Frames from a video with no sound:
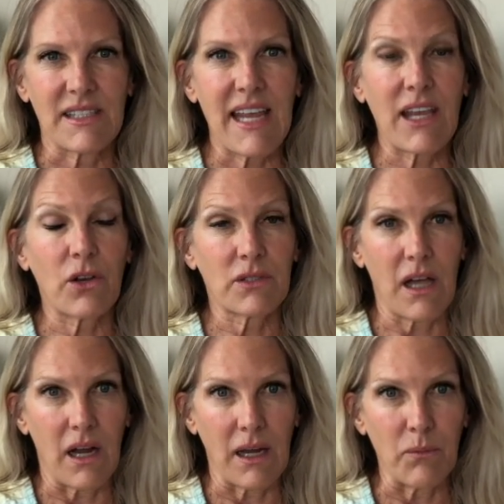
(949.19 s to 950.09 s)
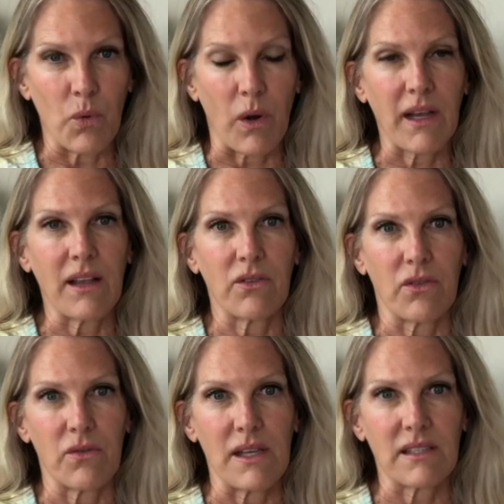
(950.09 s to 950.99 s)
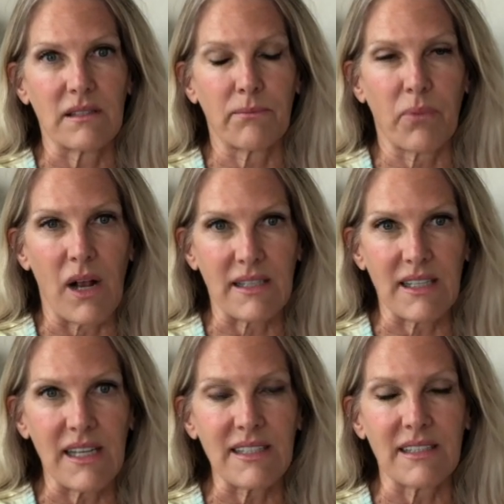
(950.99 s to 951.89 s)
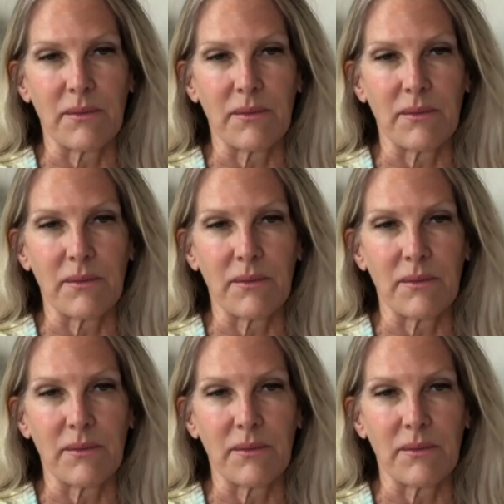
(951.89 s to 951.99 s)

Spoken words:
take your time working through this process.